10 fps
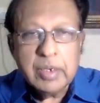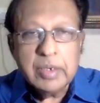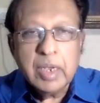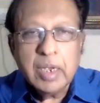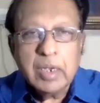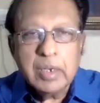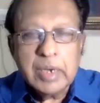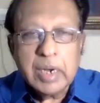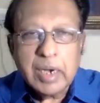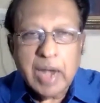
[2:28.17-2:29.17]
in a,
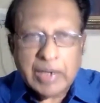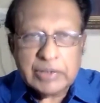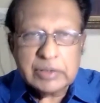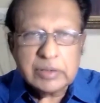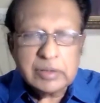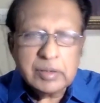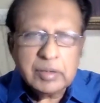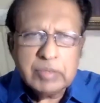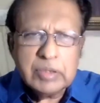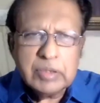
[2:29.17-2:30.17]
in a clash
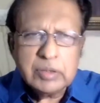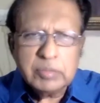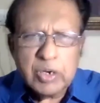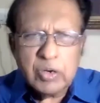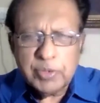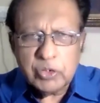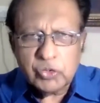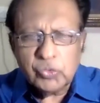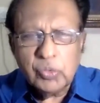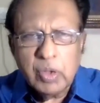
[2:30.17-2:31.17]
you know, this is, may not be
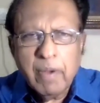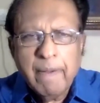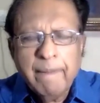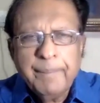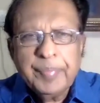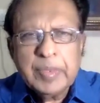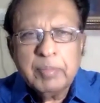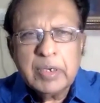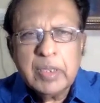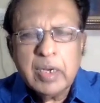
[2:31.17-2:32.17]
true.
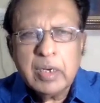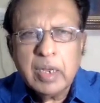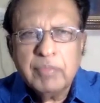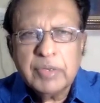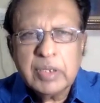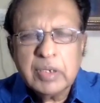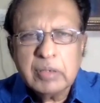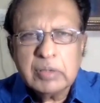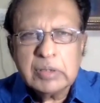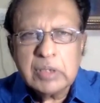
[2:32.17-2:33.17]
But then
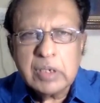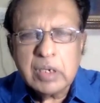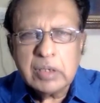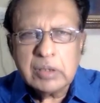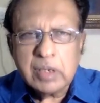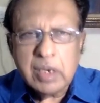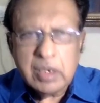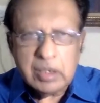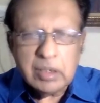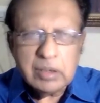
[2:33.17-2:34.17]
everything was settled
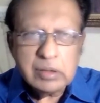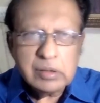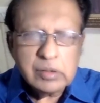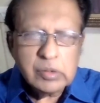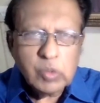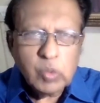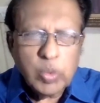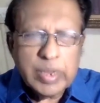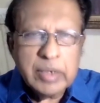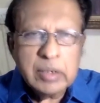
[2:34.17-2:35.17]
suddenly
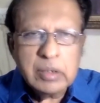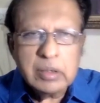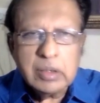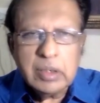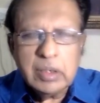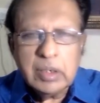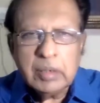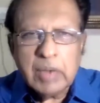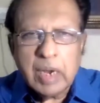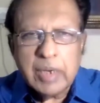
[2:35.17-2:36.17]
when
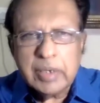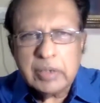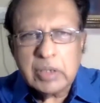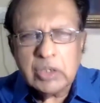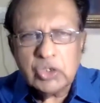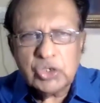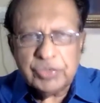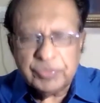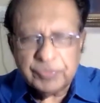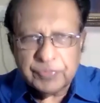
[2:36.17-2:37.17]
the ISI
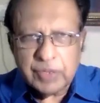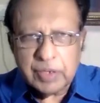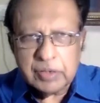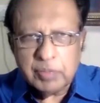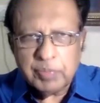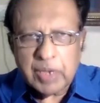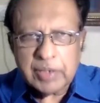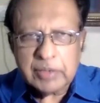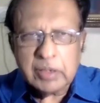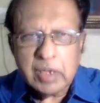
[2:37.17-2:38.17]
chief, that is the
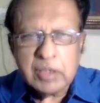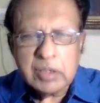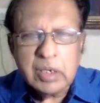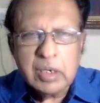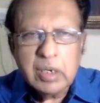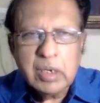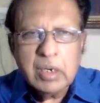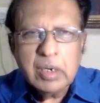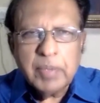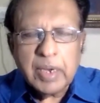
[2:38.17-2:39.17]
Pakistan,
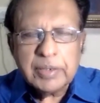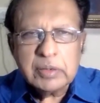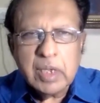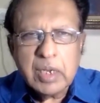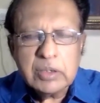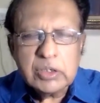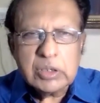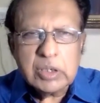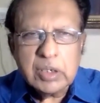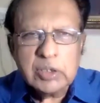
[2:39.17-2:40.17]

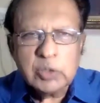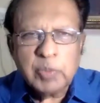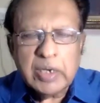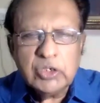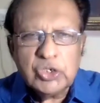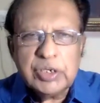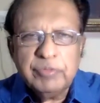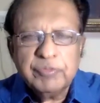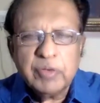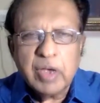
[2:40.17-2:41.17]
Pakistan's uh, spy
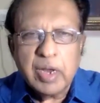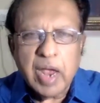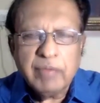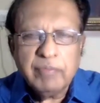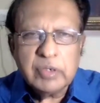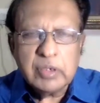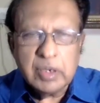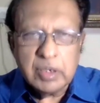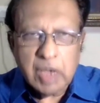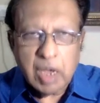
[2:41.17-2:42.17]
chief, arrived
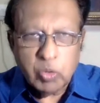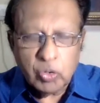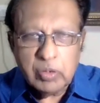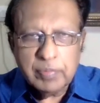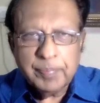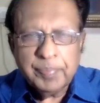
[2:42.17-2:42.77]
in Kabul